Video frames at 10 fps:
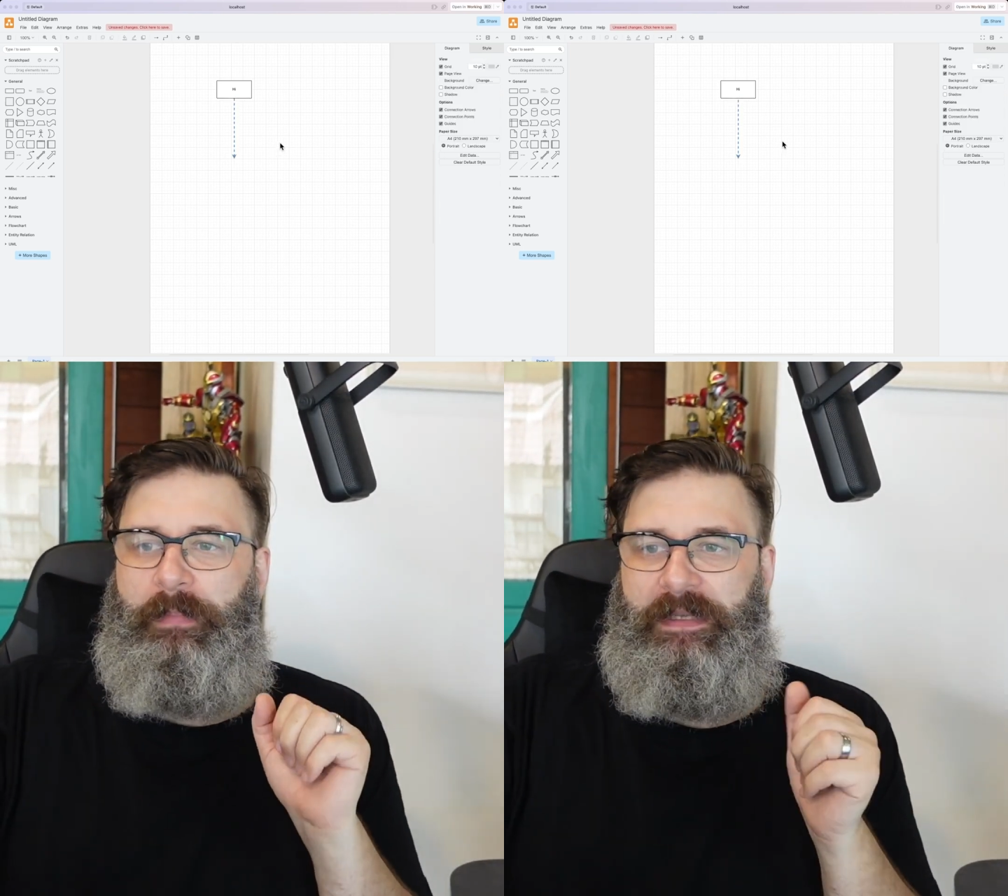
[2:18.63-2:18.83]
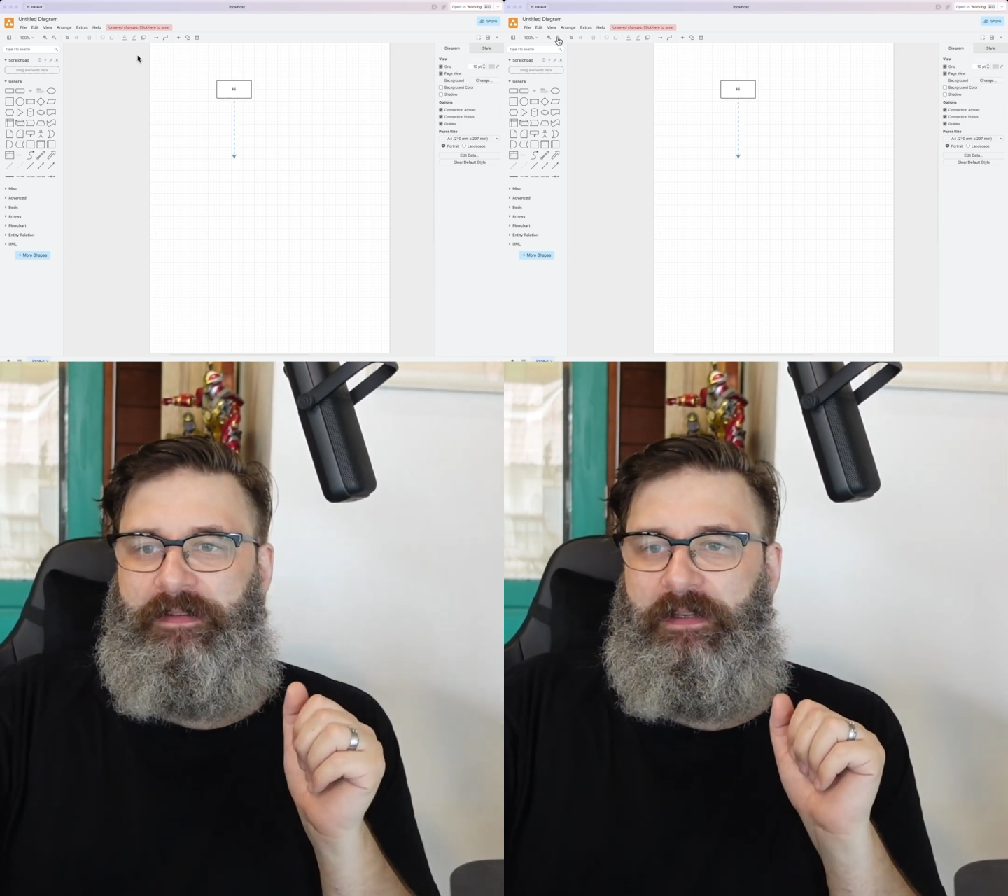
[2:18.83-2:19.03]

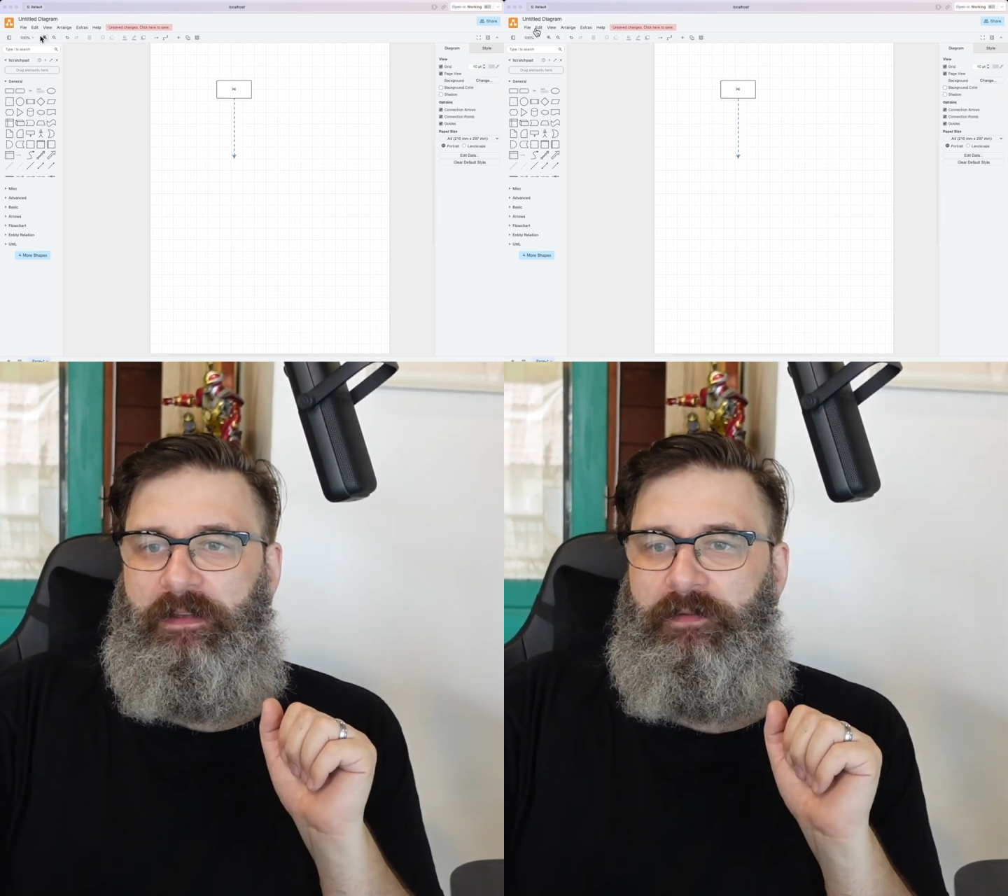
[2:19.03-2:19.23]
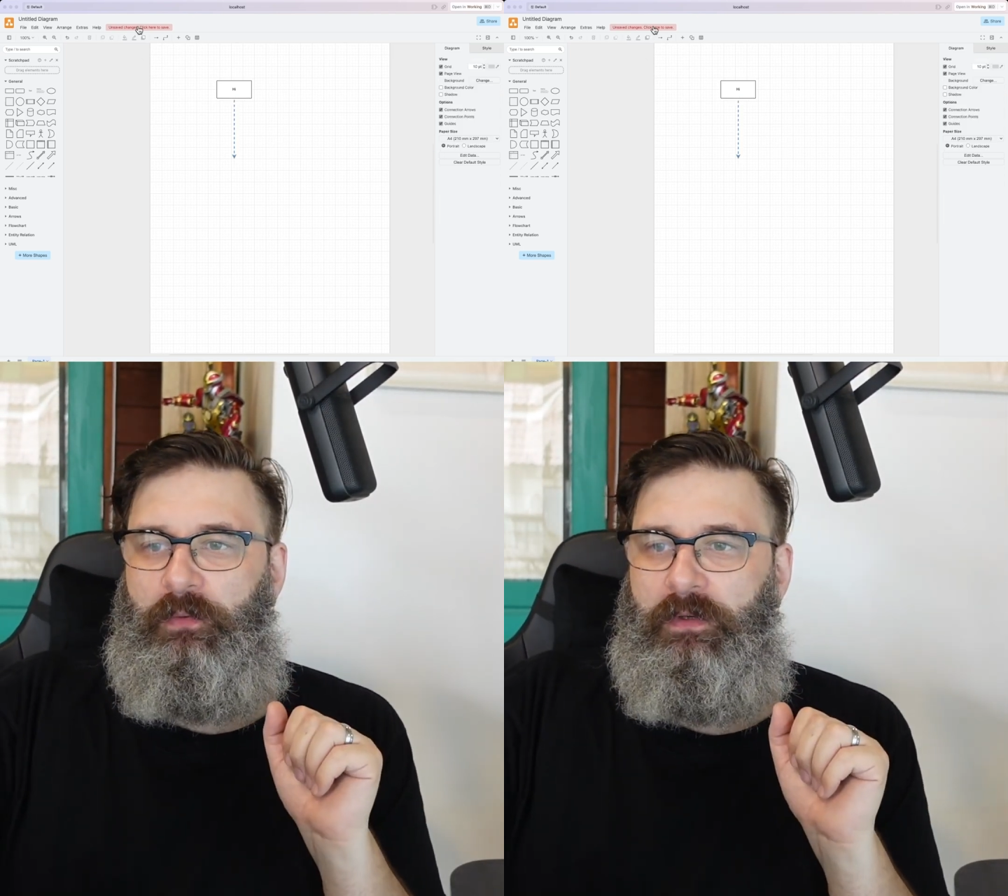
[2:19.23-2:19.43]
Basic.
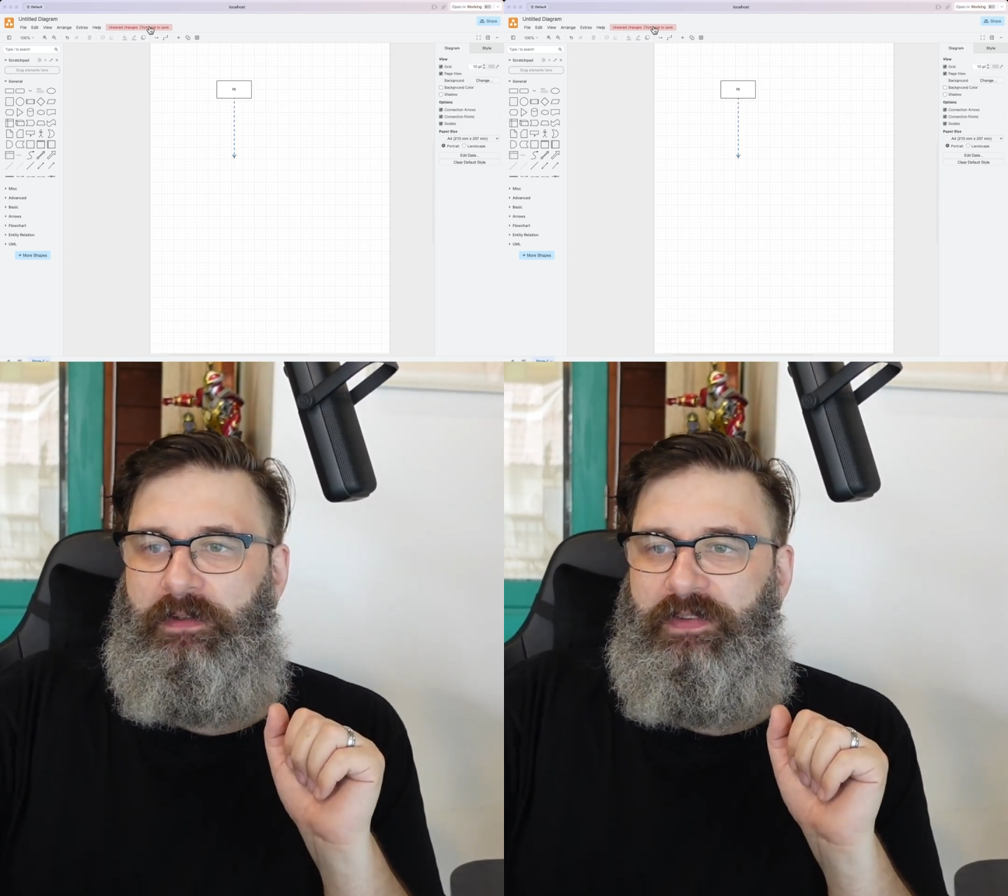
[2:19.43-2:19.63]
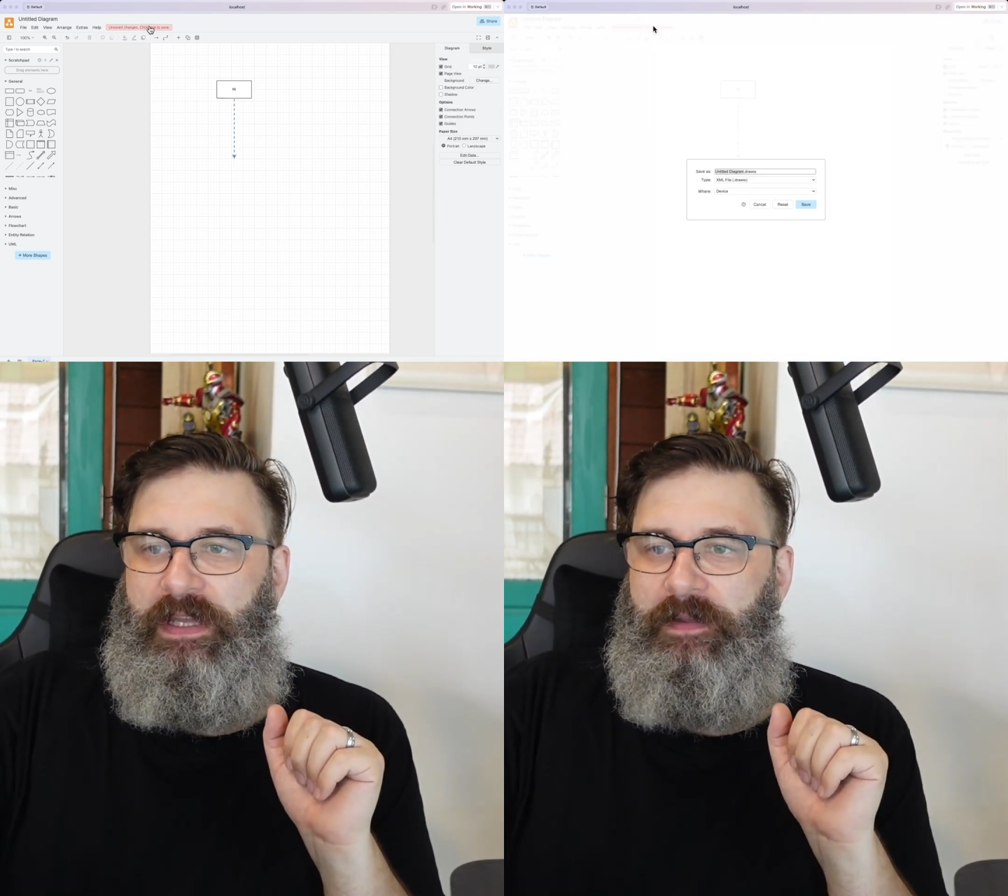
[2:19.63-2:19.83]
If you want to
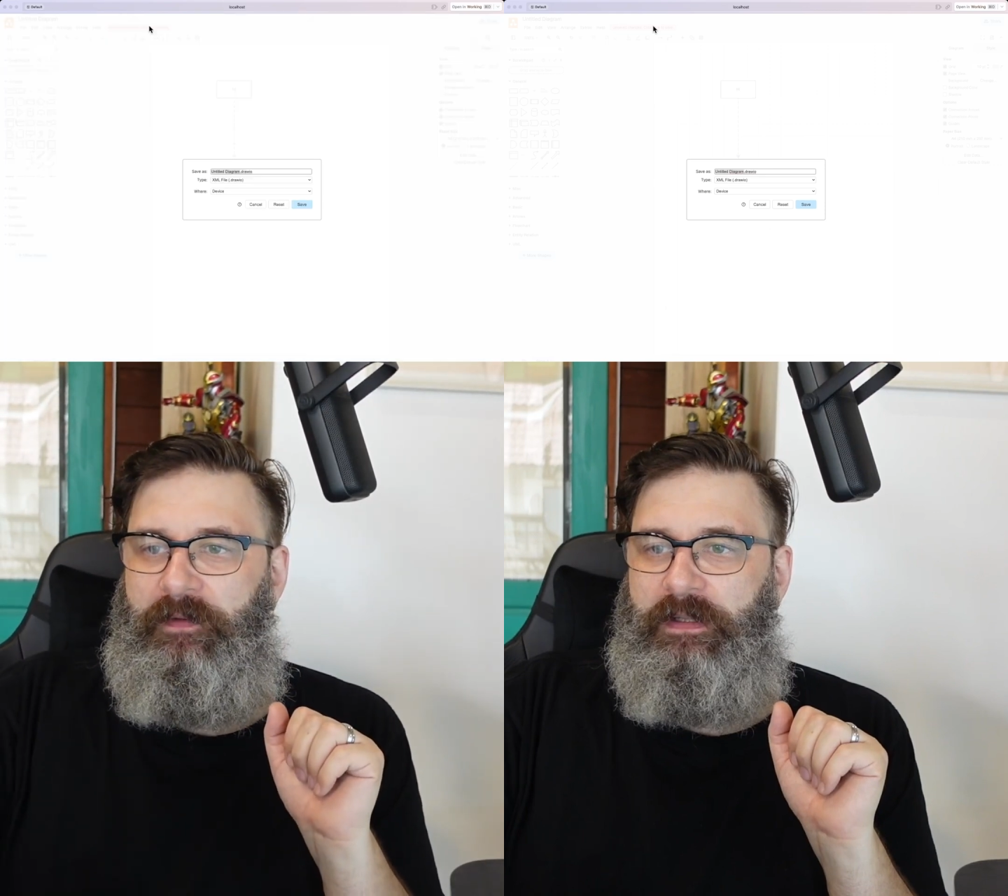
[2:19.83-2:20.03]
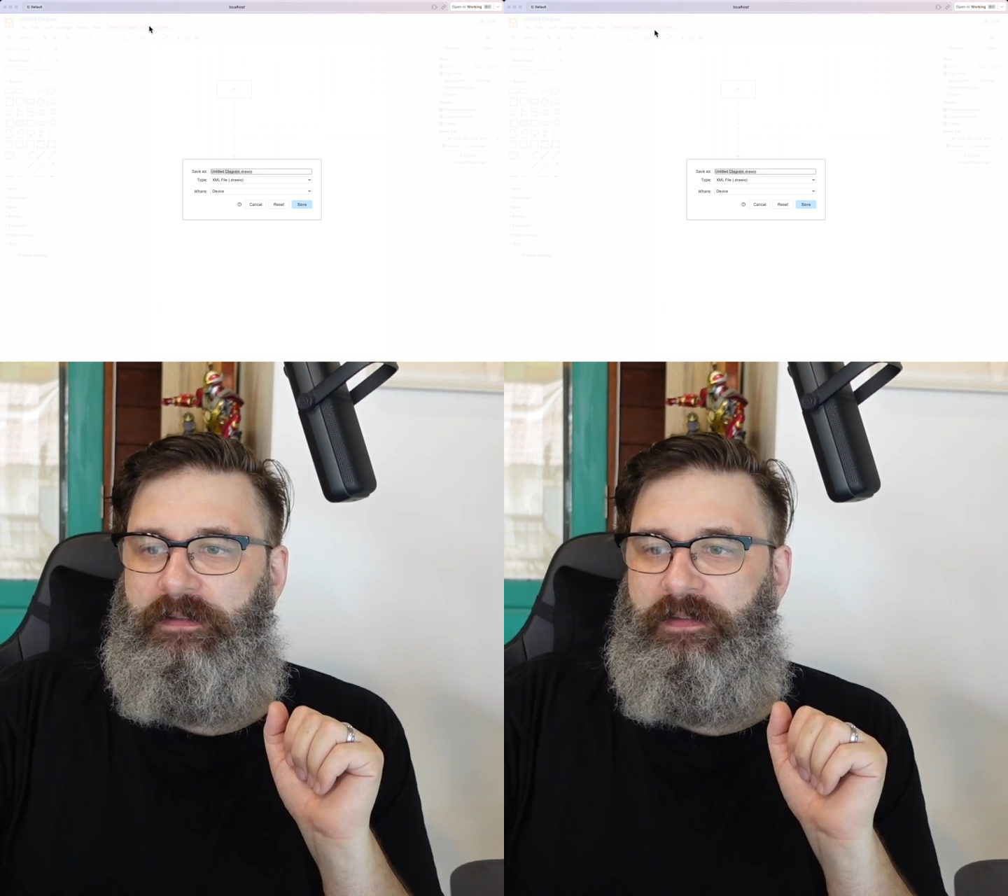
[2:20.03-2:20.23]
save,
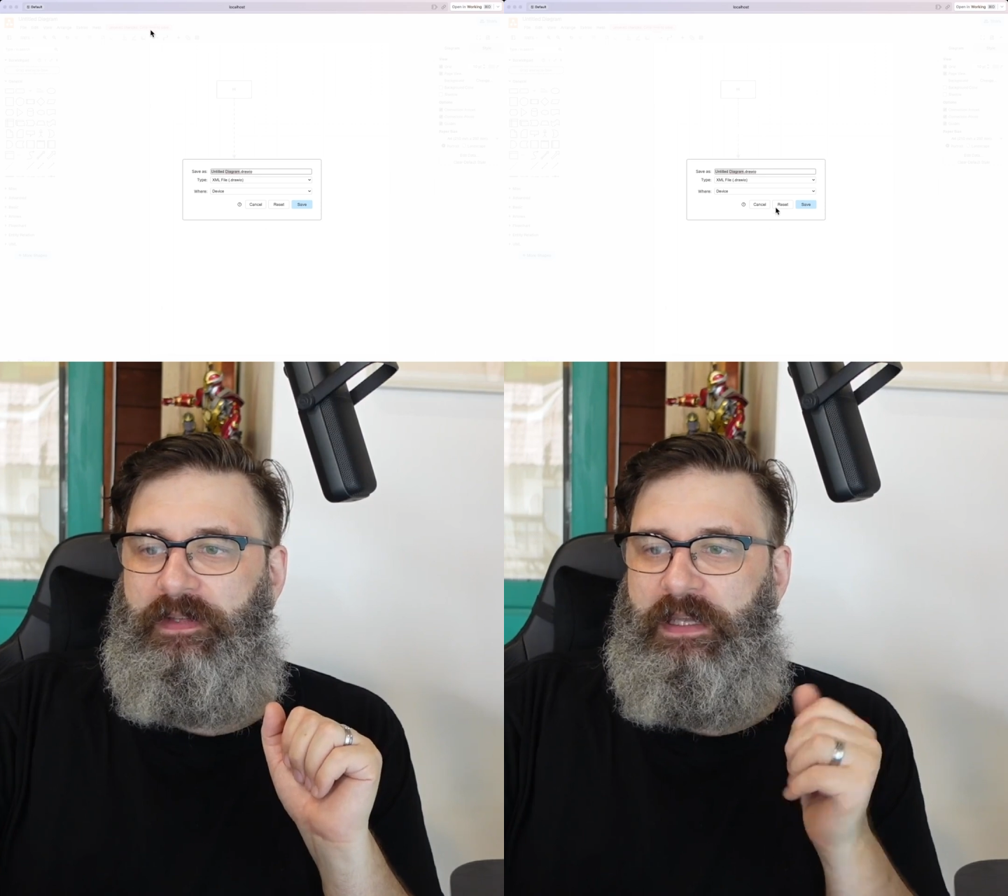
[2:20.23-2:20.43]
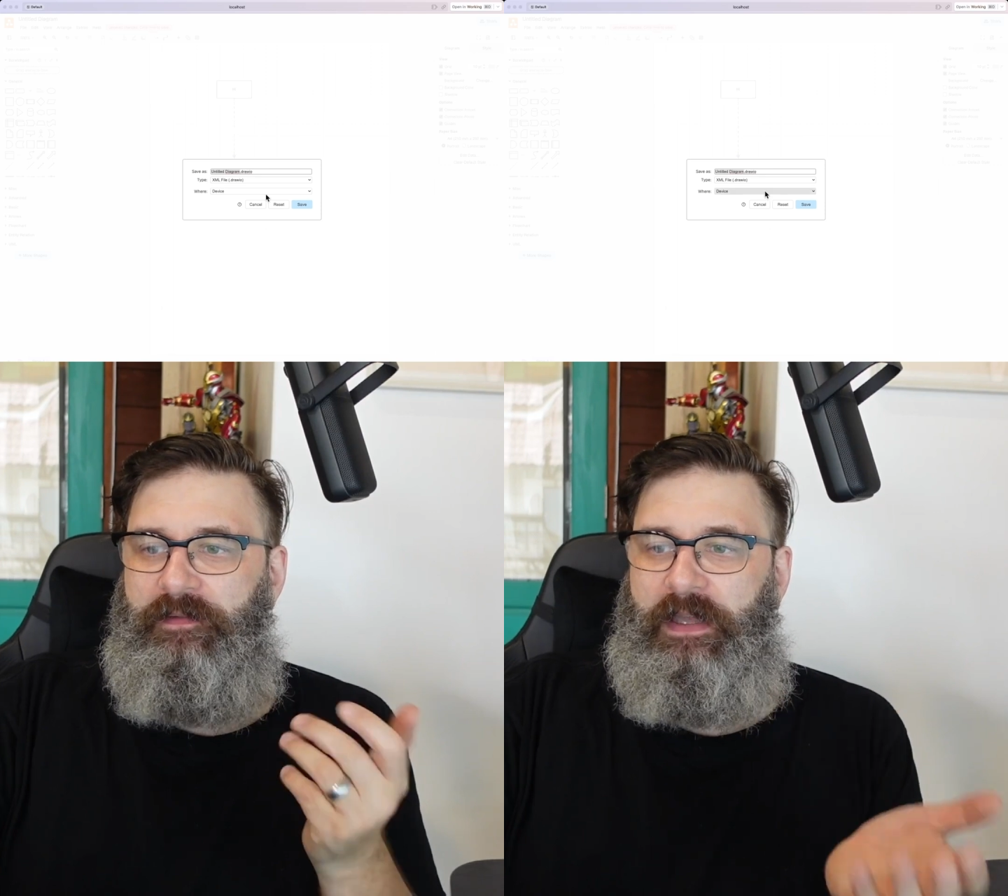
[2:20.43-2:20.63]
click to save,